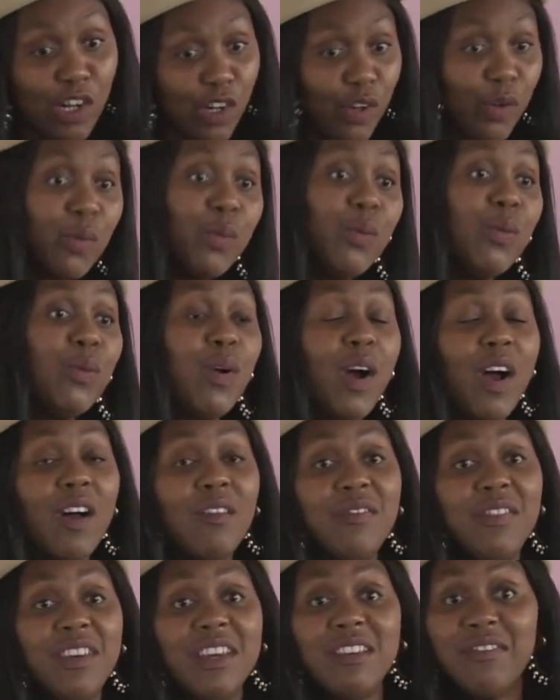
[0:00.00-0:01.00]
lieu
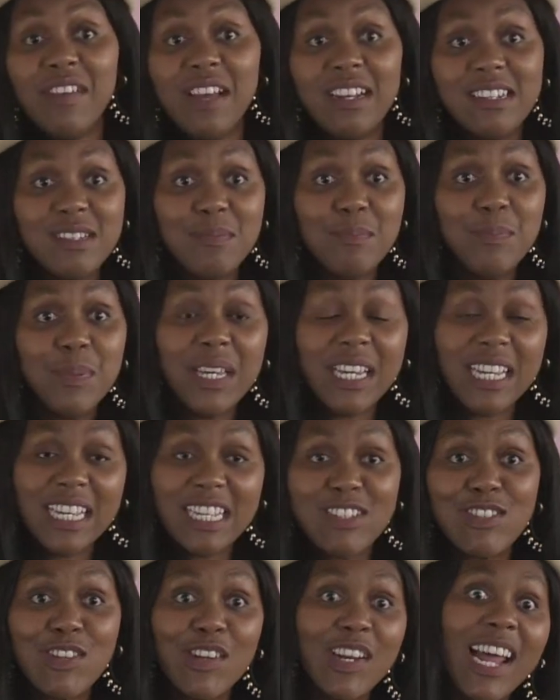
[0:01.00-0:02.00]
of event
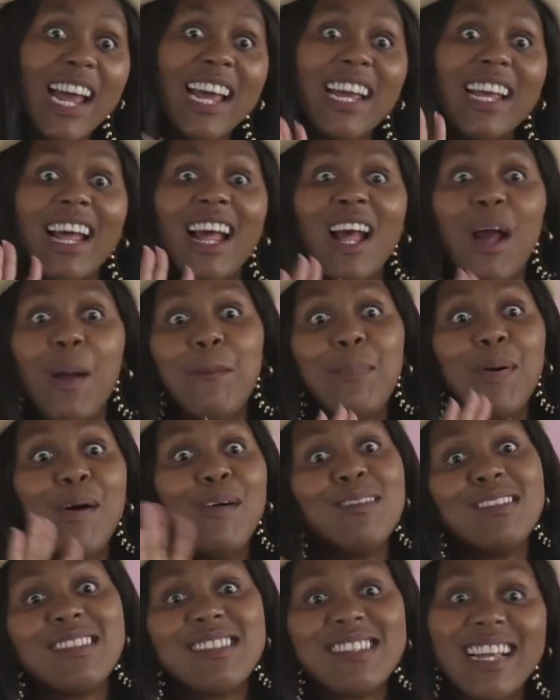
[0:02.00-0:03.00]
B. So like
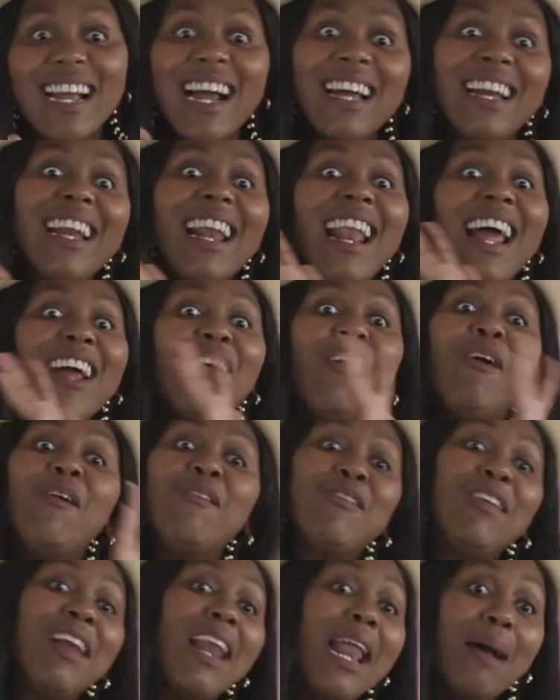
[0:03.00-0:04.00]
post kind of like
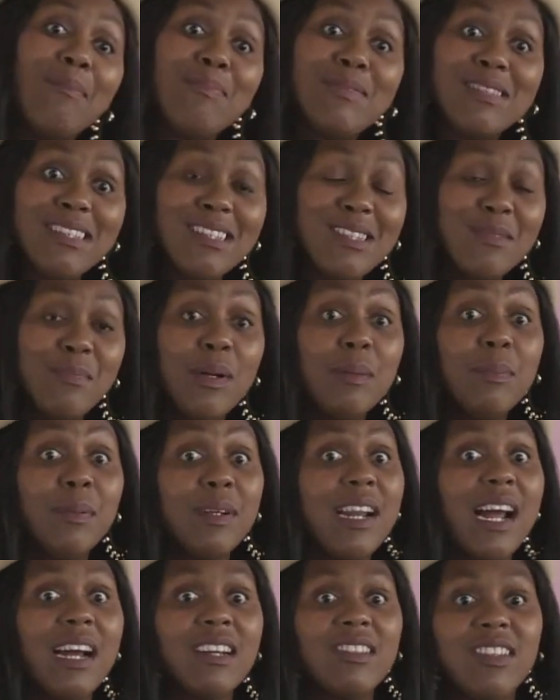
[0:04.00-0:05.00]
overlaps into
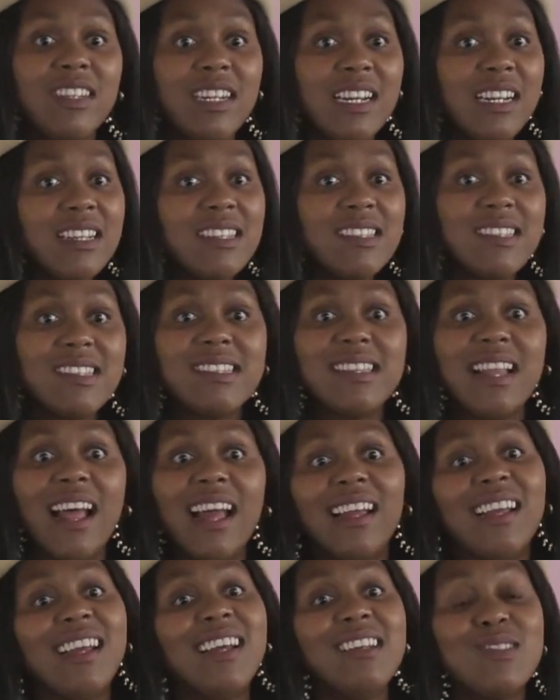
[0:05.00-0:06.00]
pre-production, and it's just
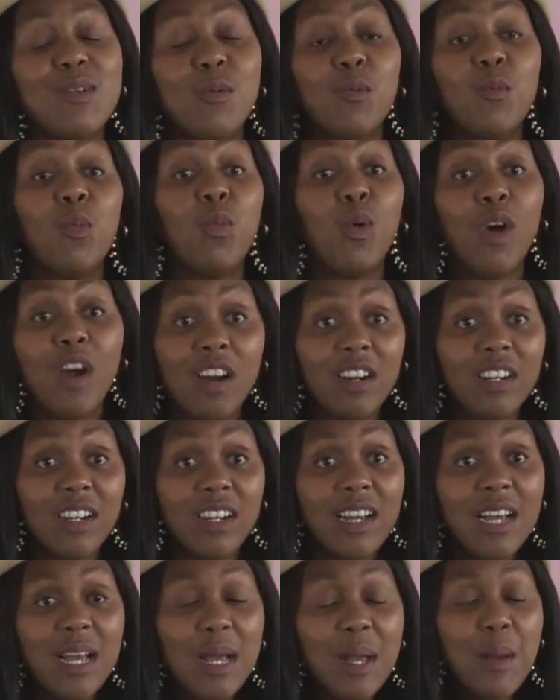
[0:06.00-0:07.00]
like, it's
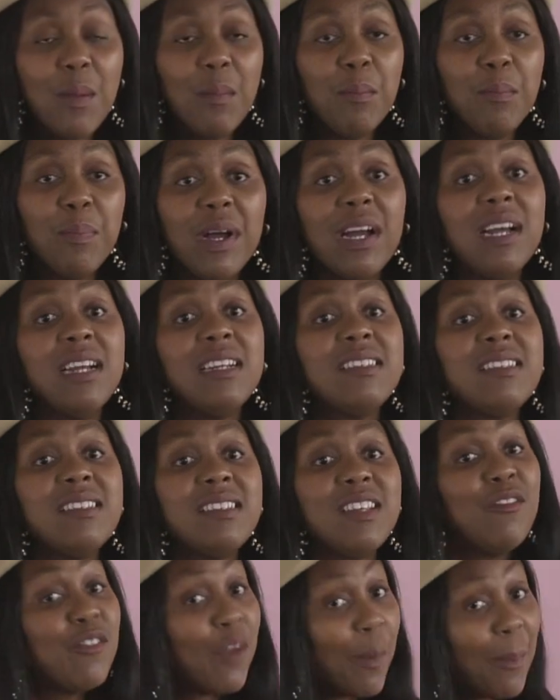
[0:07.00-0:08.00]
work. But
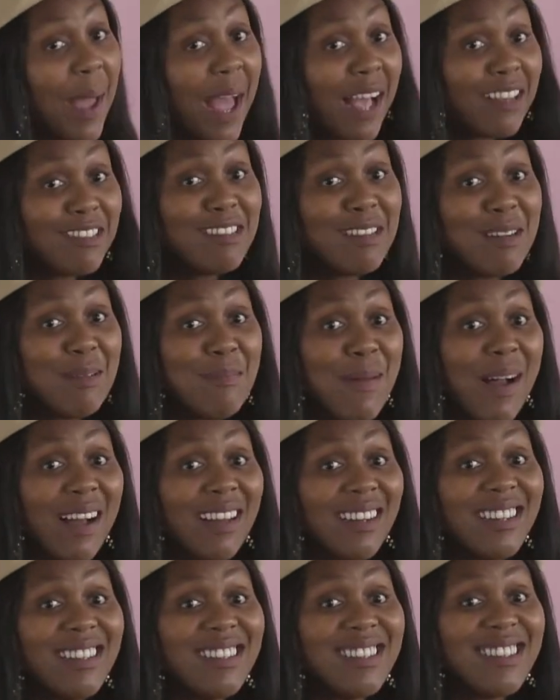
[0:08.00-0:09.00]
if you're passionate
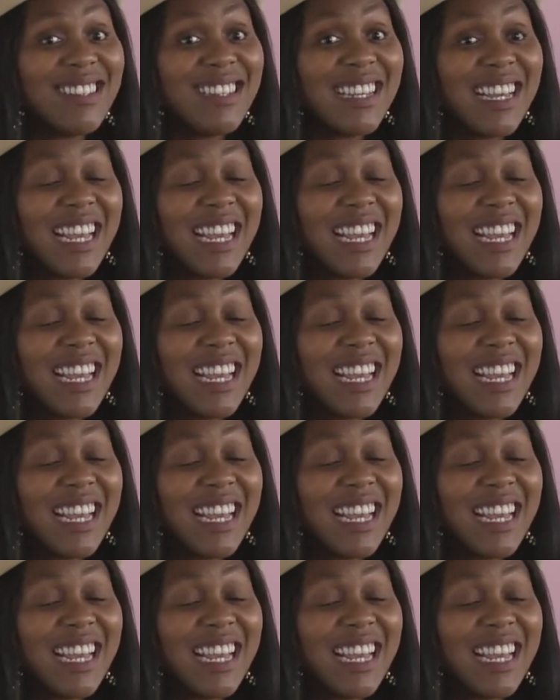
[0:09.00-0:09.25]
about it